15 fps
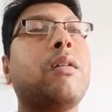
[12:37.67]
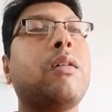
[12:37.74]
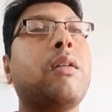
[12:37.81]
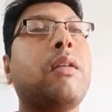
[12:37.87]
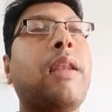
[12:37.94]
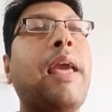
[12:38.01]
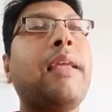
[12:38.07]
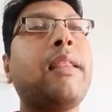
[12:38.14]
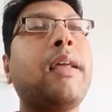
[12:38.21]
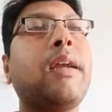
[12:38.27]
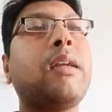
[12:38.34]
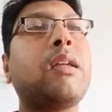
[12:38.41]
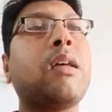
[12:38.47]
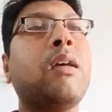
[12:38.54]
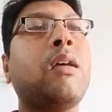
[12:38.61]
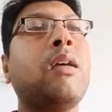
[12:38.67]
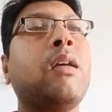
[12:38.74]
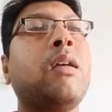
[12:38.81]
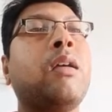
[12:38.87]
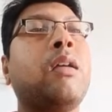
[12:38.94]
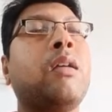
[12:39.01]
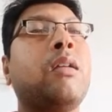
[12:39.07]
like that
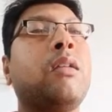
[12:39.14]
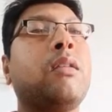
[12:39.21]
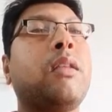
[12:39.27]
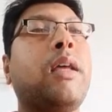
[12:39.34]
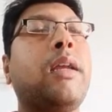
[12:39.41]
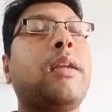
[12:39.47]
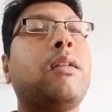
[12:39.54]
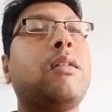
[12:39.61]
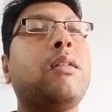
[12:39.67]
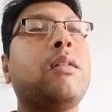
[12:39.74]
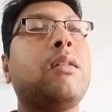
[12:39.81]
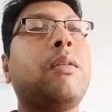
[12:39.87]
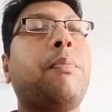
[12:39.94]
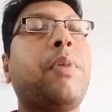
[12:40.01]
the